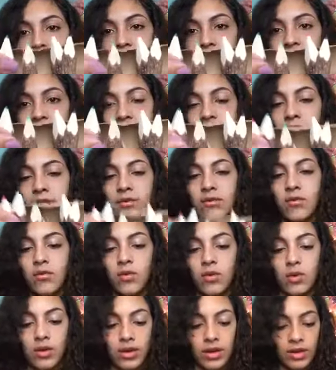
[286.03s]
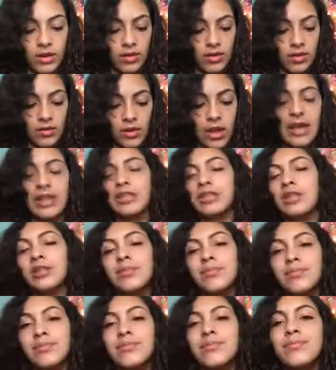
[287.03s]
actually made of wood. Actually,
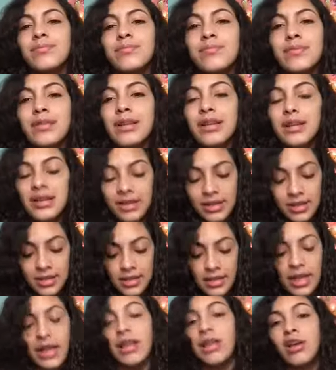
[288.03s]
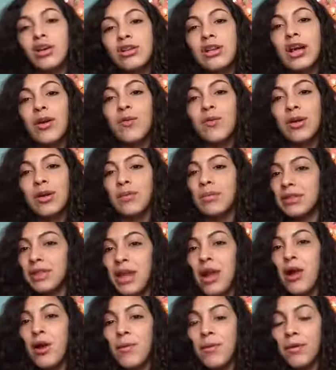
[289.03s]
they look like wood, but
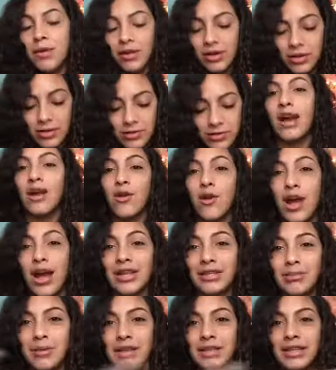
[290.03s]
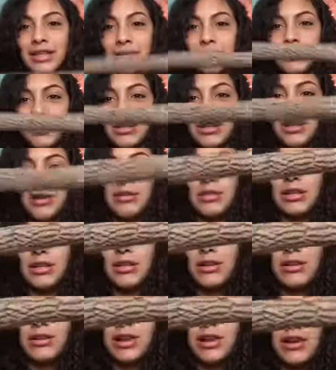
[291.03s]
they are wood. I don't know how to explain these, but you know, they
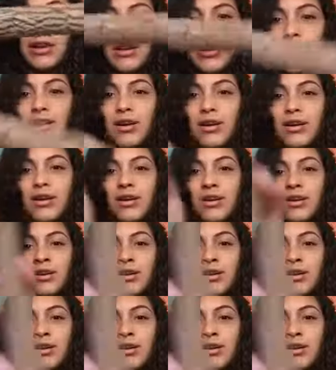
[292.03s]
look like a